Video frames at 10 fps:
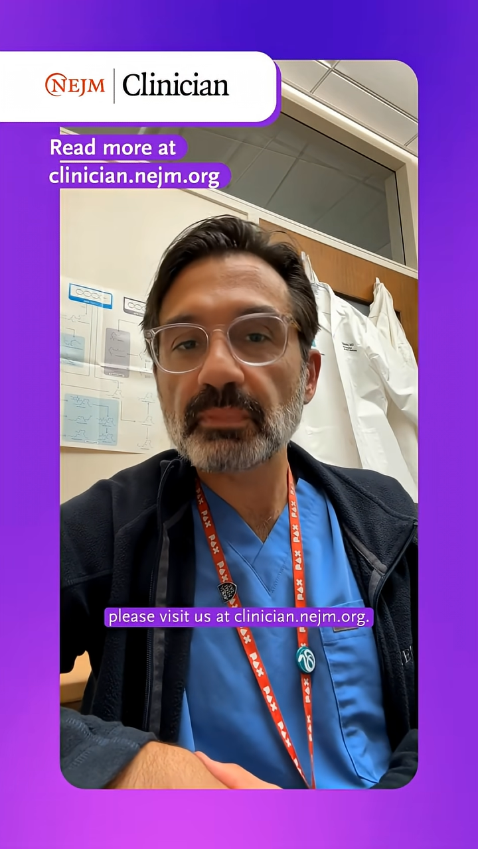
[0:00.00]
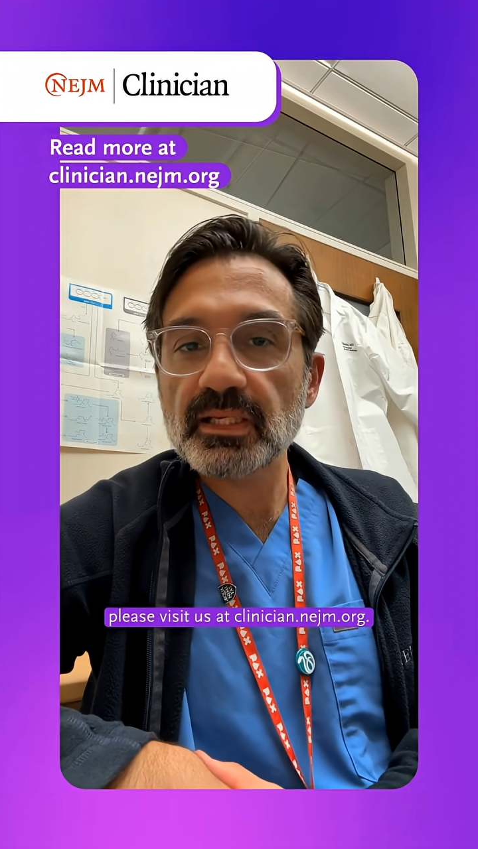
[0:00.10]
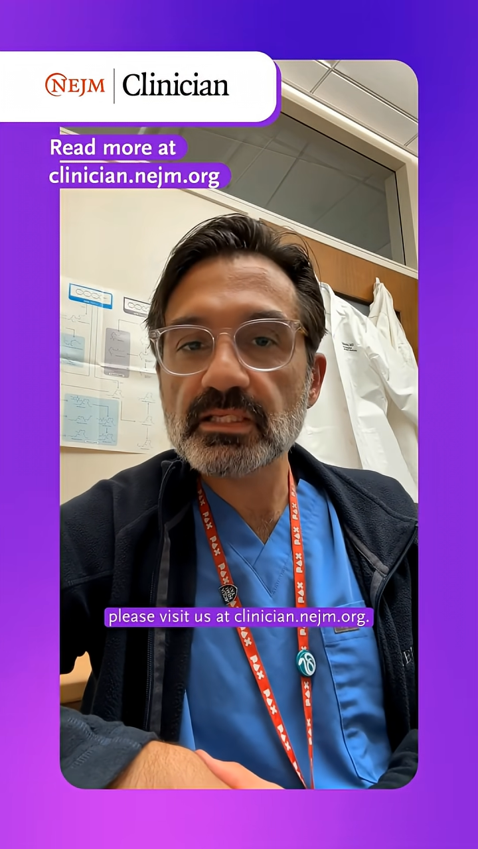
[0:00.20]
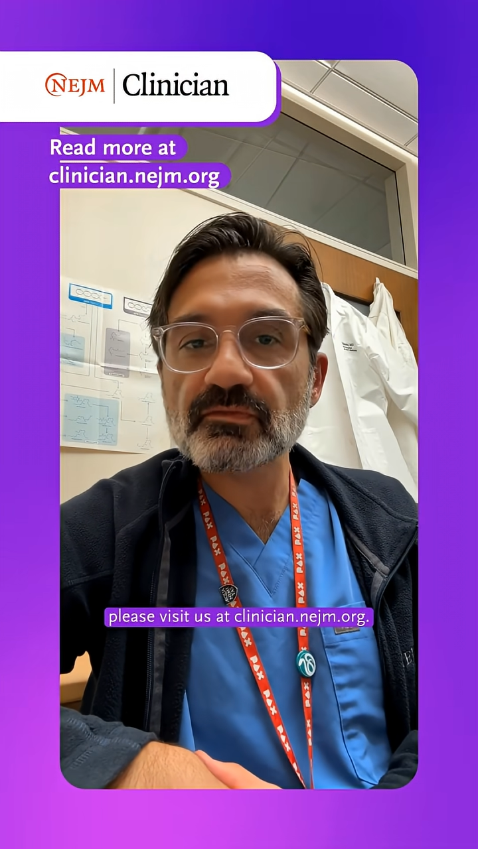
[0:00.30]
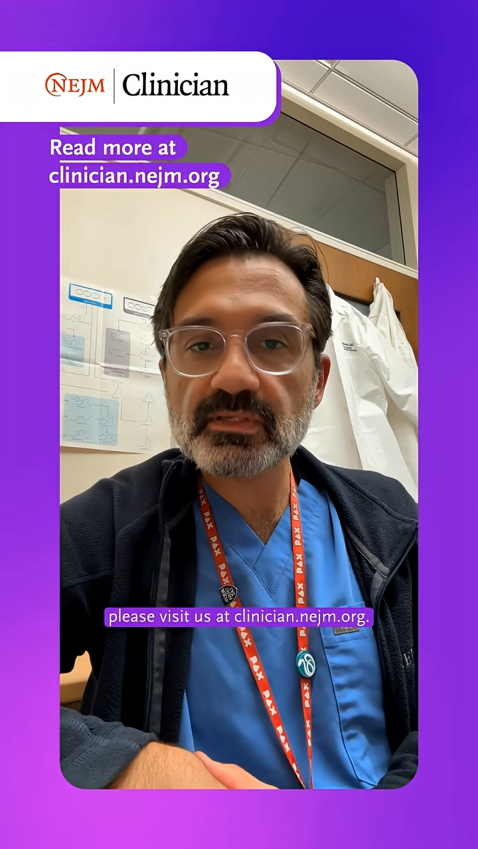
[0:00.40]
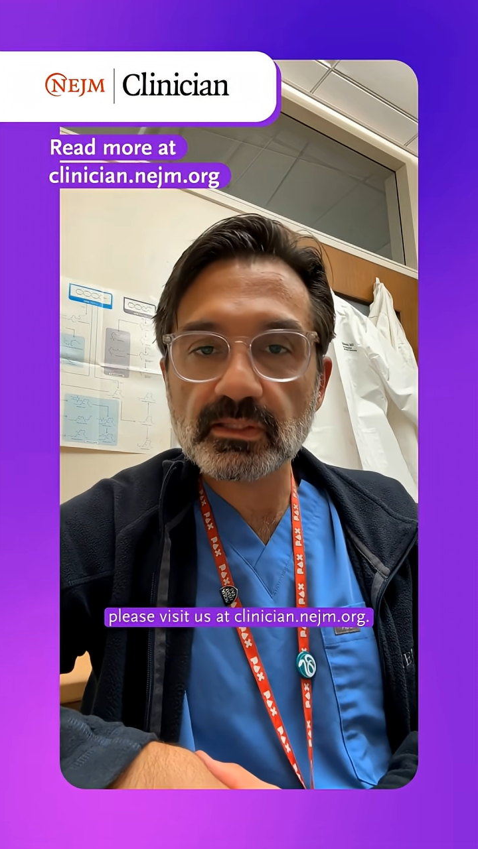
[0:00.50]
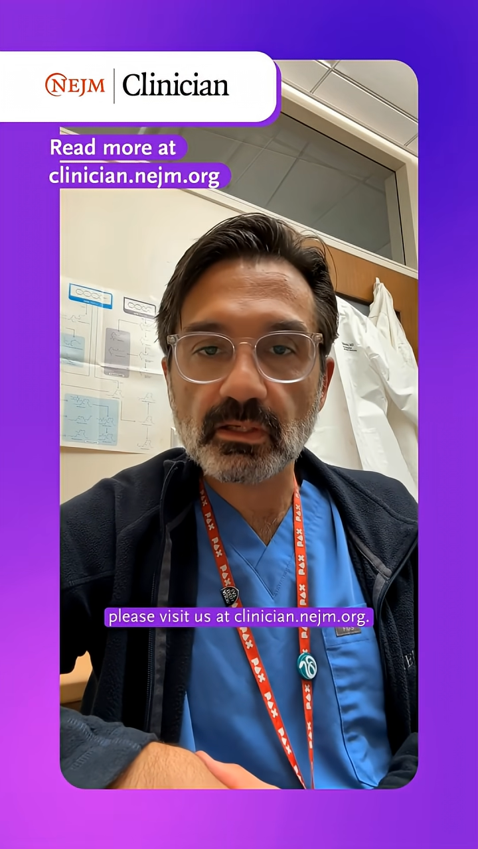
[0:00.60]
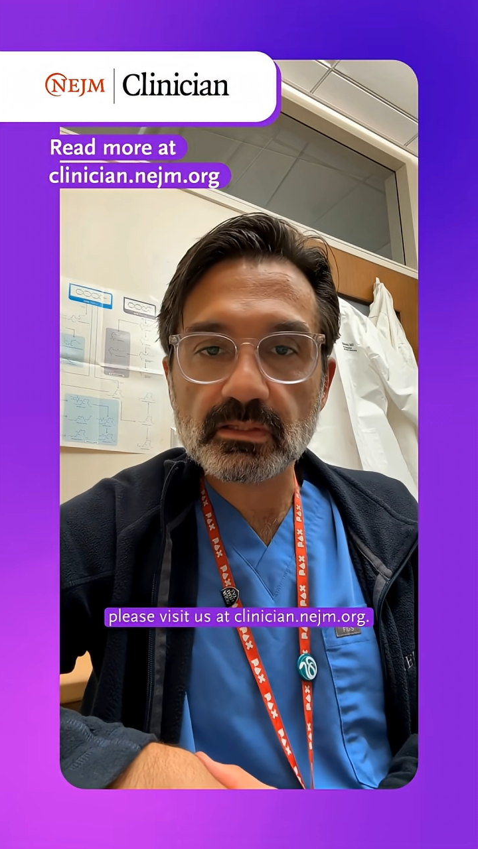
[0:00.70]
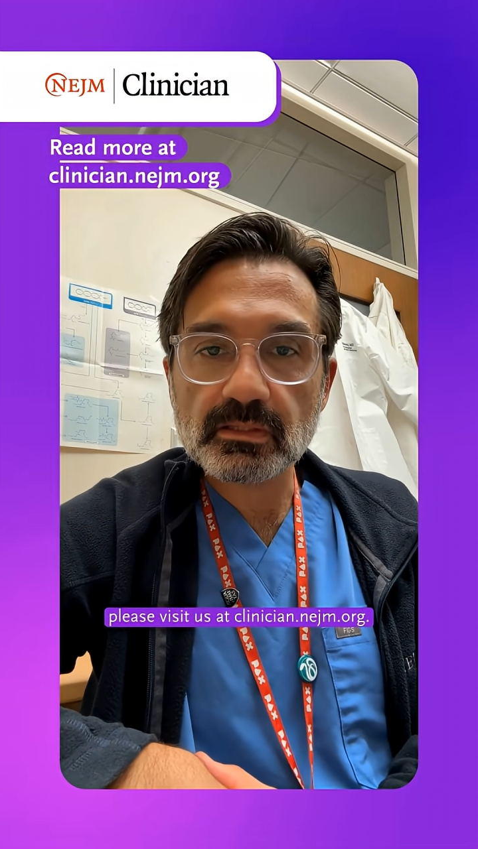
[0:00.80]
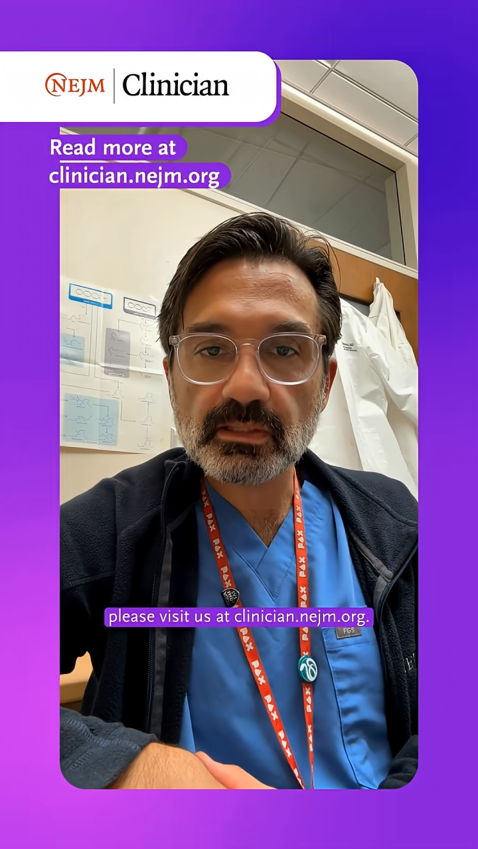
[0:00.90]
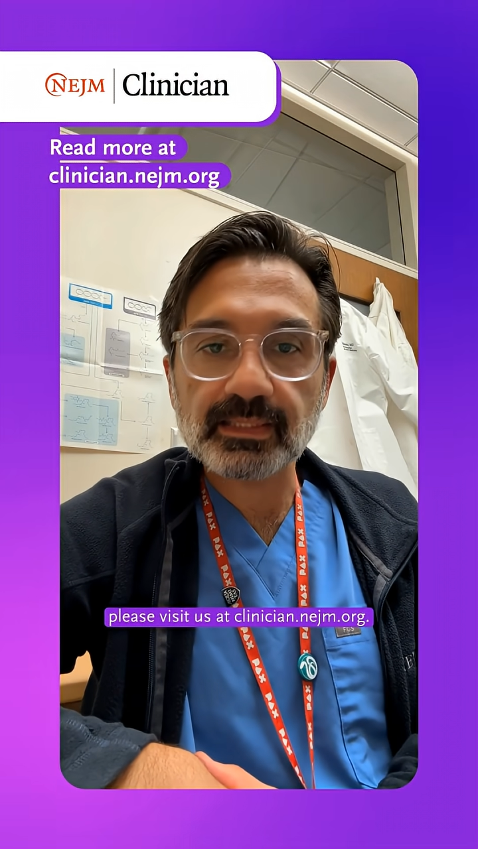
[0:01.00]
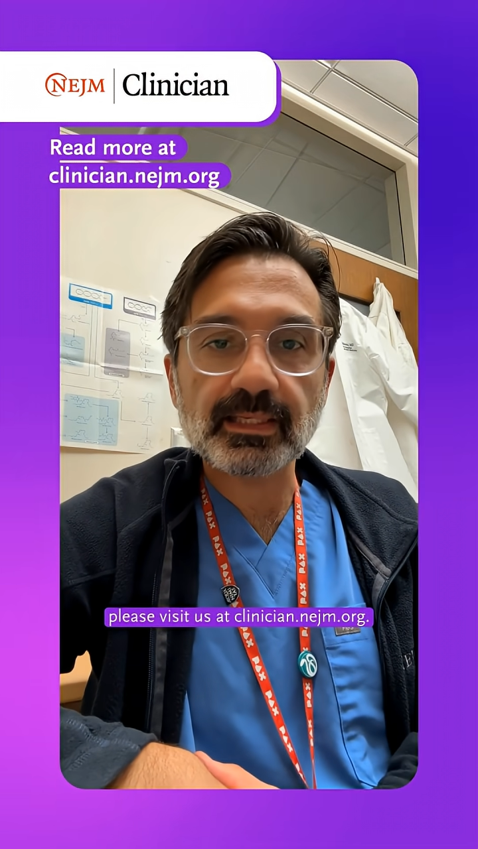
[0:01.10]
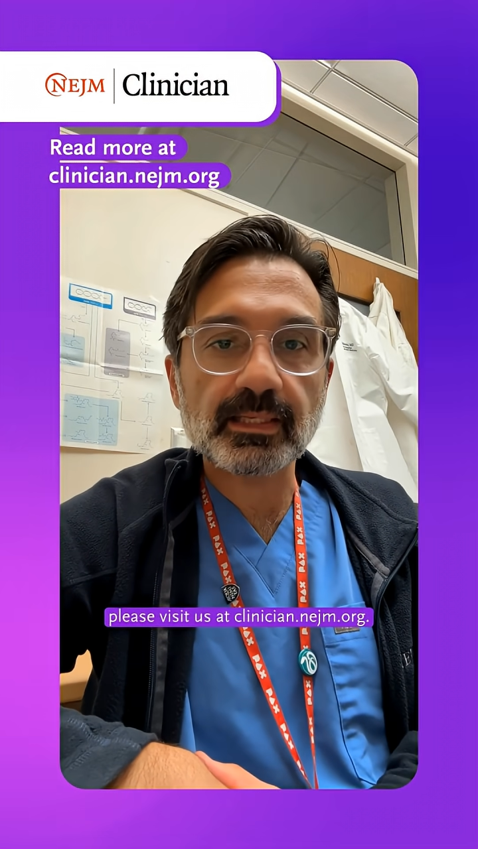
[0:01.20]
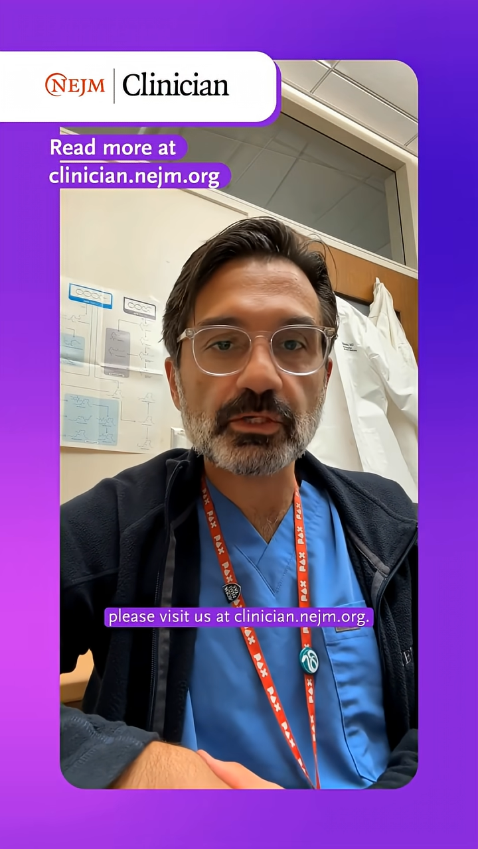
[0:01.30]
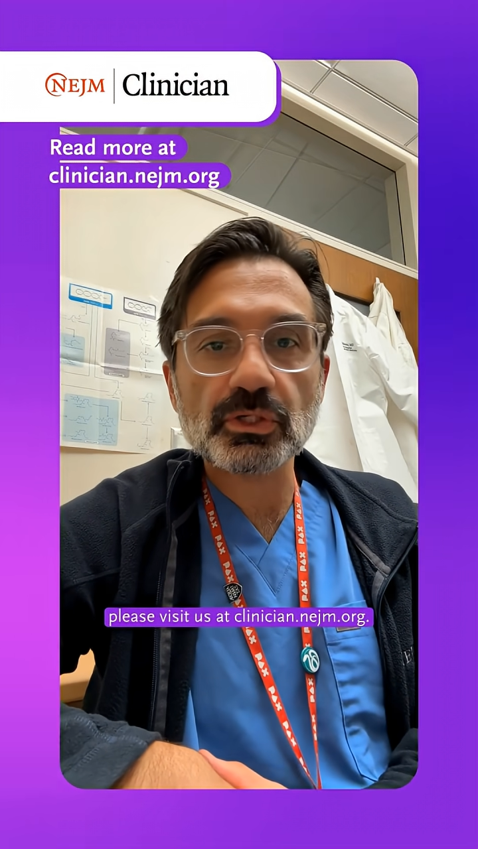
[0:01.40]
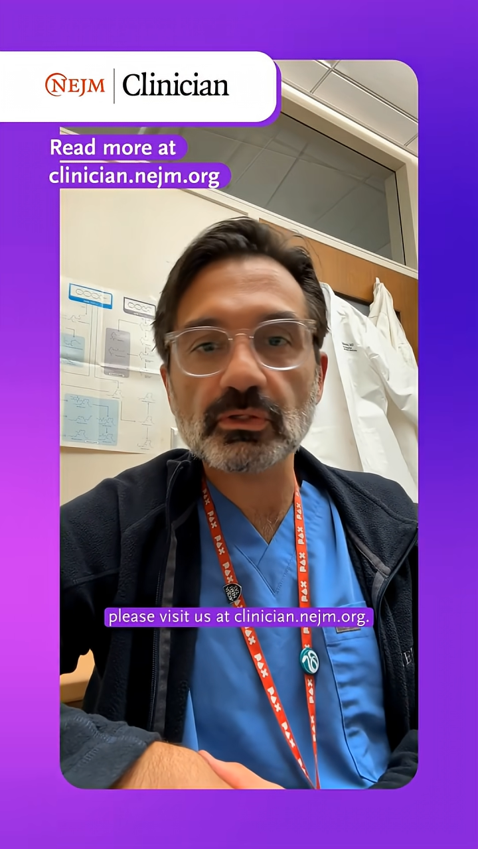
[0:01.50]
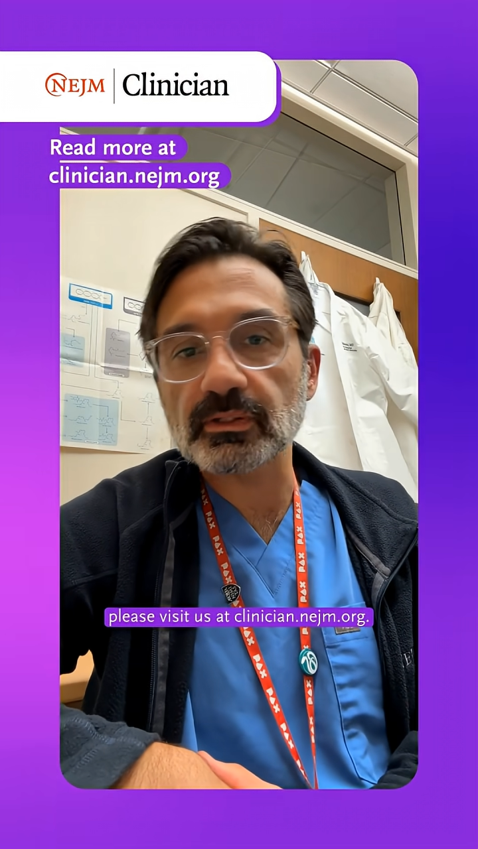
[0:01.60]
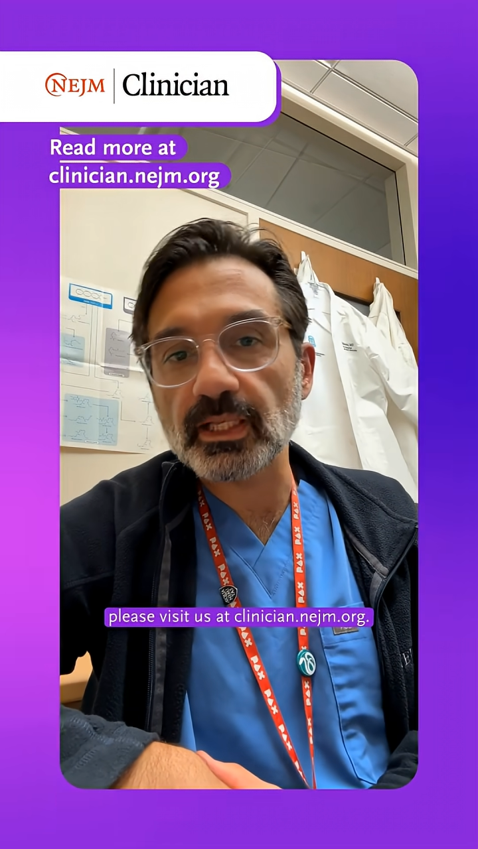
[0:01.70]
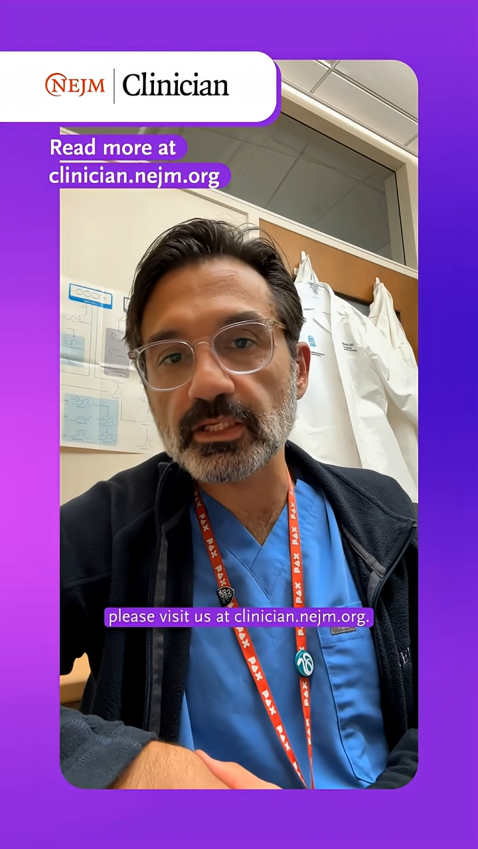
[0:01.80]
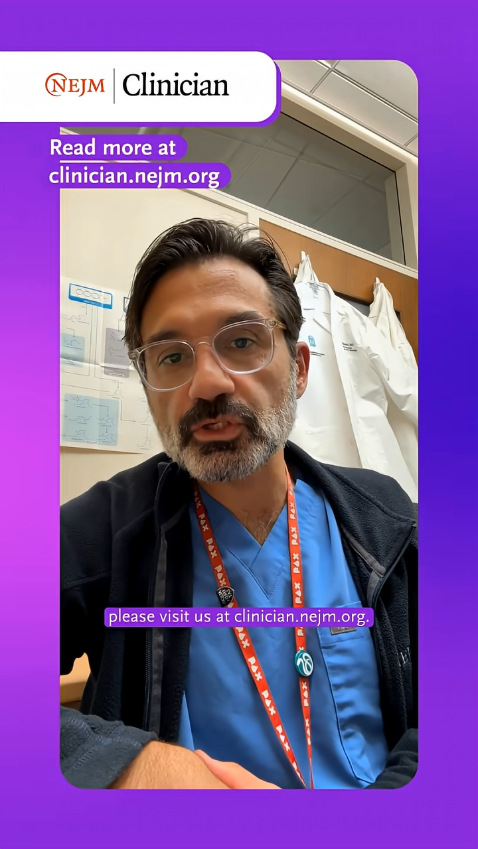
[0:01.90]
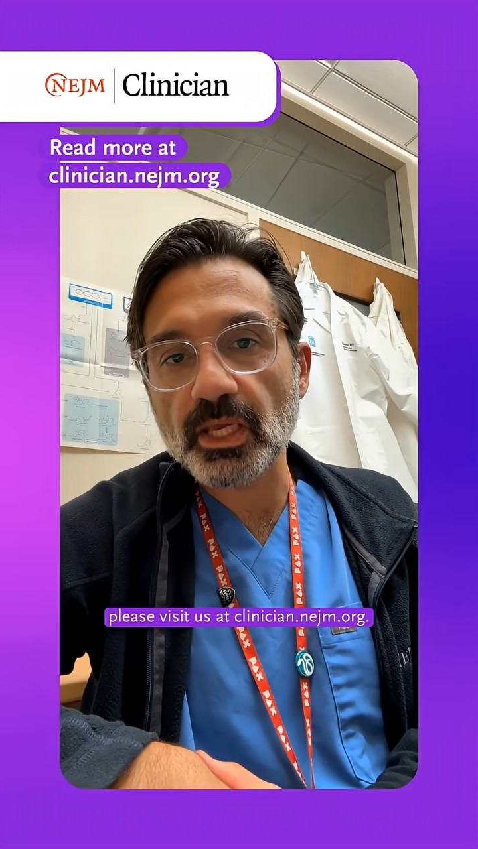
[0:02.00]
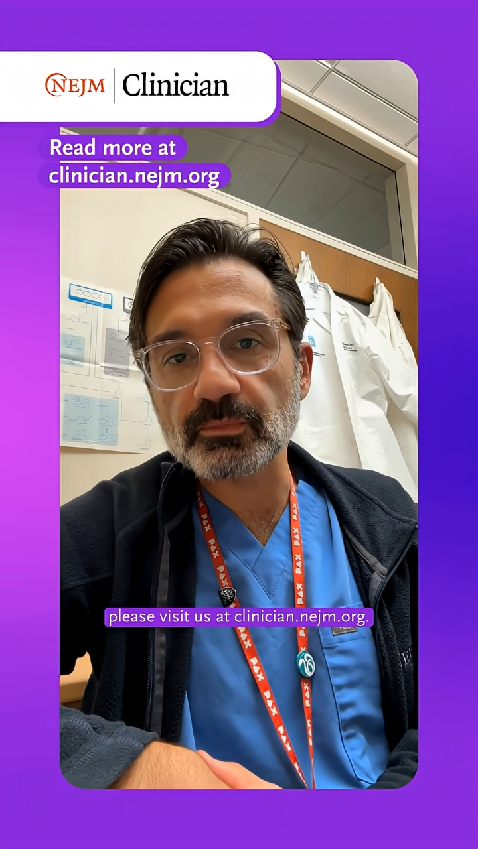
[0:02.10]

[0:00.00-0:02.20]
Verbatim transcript: please visit us at clinician dot N E J